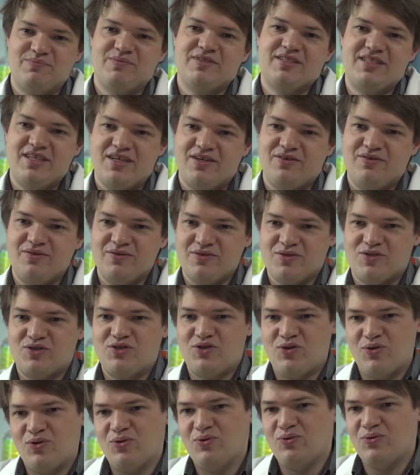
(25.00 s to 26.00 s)
materials
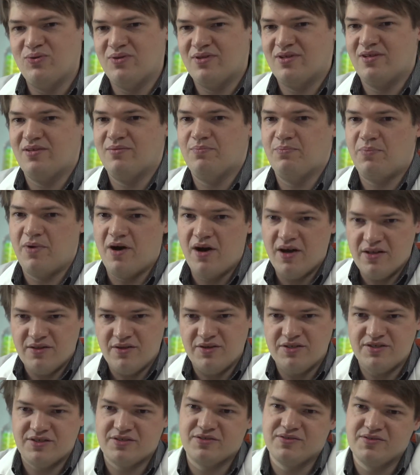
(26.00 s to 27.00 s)
to the
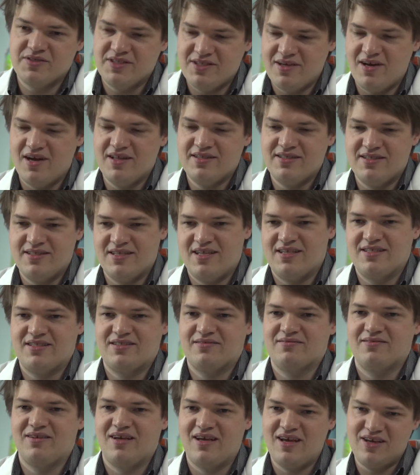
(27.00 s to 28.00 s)
biological science
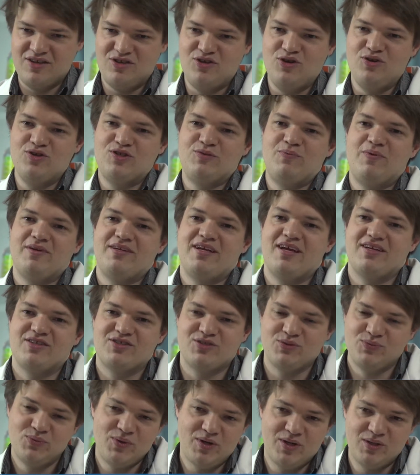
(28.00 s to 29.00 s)
has huge
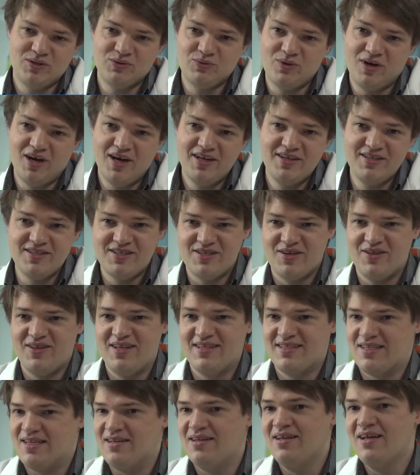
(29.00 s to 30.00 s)
potential worldwide, and so
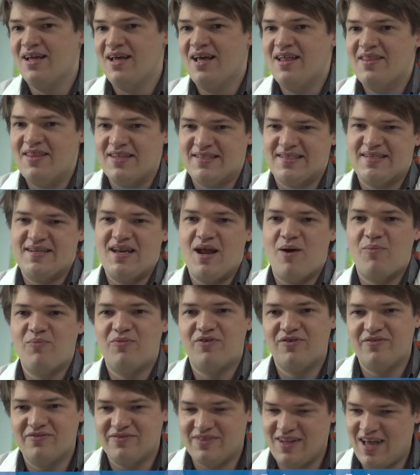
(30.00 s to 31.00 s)
there's a
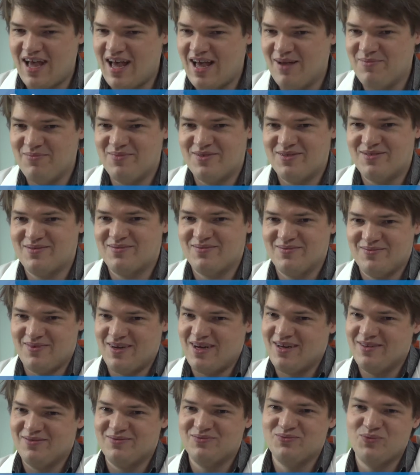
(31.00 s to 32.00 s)
number of labs
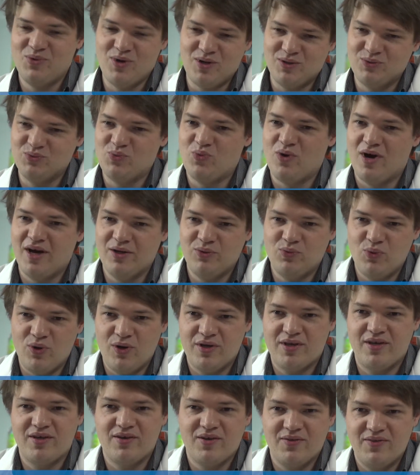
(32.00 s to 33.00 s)
worldwide
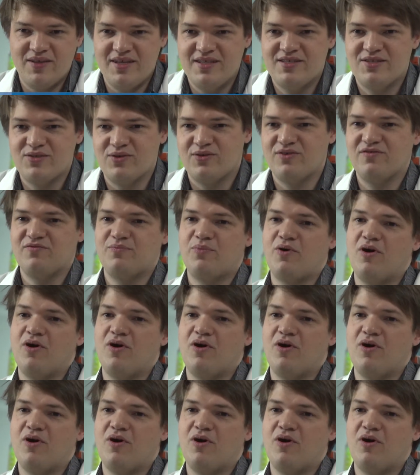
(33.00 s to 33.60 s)
working on these sort of